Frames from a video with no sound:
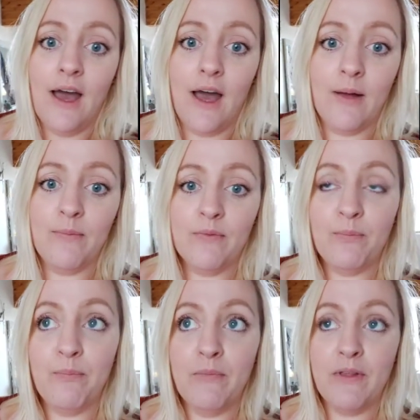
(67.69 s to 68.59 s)

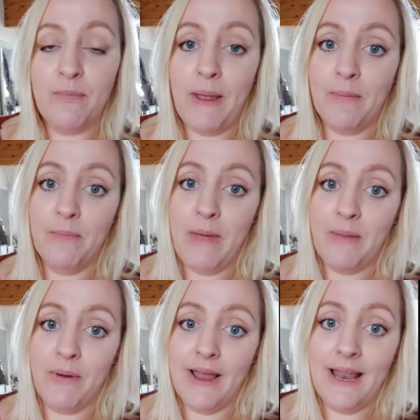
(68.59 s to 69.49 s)
it's
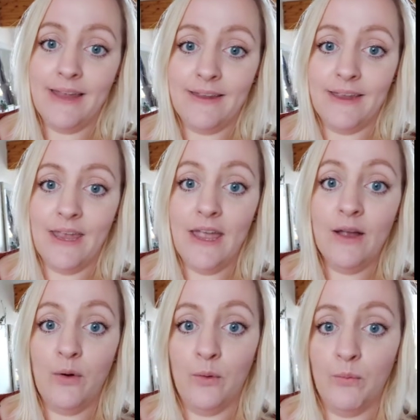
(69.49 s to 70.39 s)
made by a lady
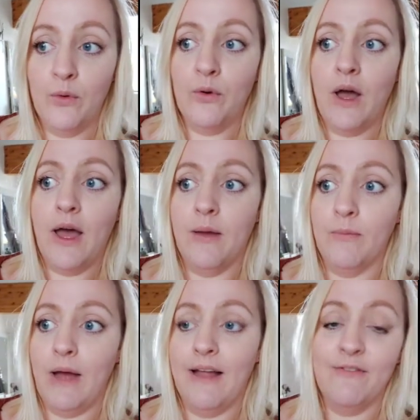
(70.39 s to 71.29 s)
in Cornwall,
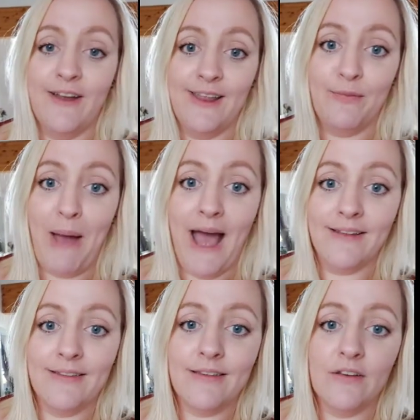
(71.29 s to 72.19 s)
Aunt Fanny's Pads.